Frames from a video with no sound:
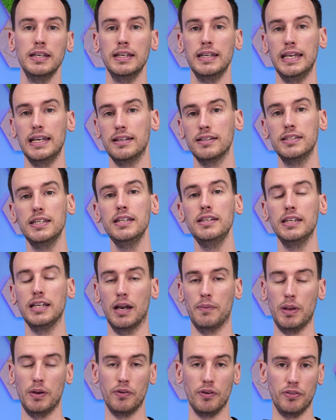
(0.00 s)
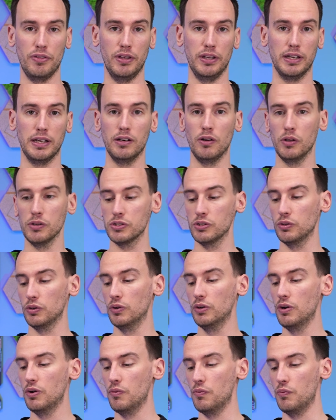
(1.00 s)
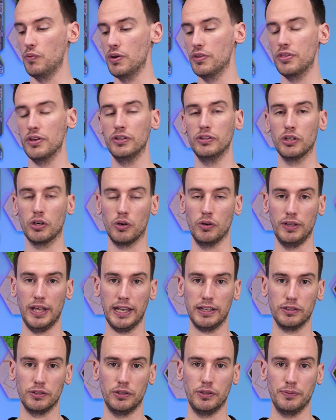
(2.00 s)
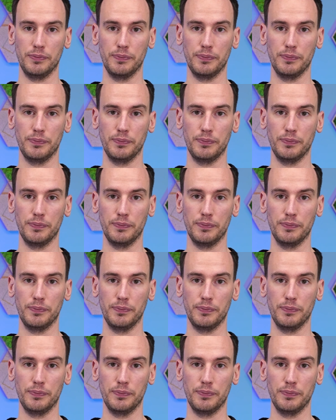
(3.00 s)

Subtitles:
It is heating up everything, and also with the connector.